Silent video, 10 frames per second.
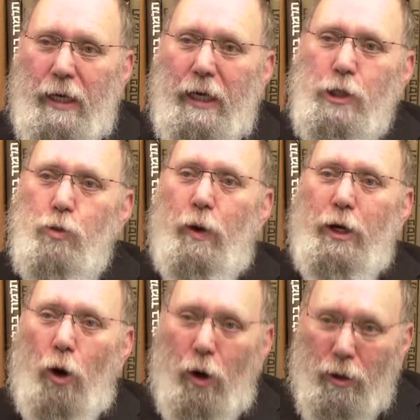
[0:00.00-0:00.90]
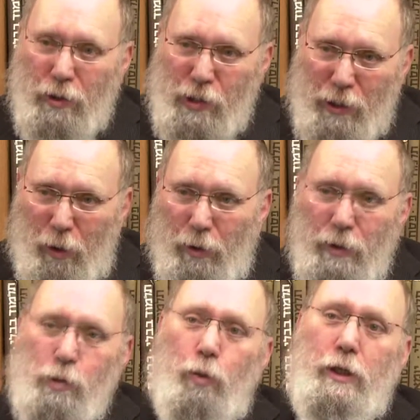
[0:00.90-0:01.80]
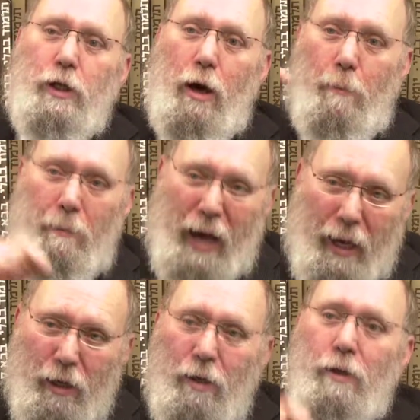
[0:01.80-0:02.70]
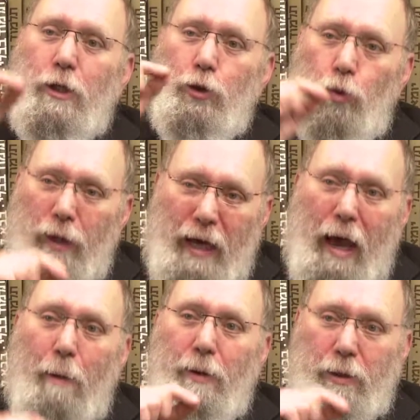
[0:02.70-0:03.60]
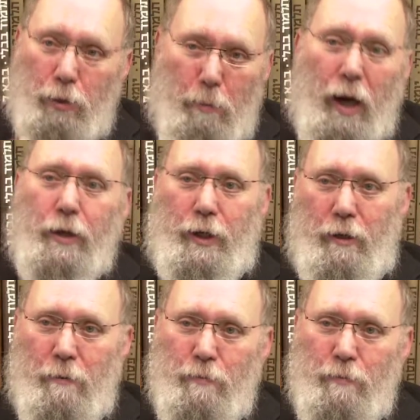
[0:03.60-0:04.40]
is when all souls will come back to inhabit the body.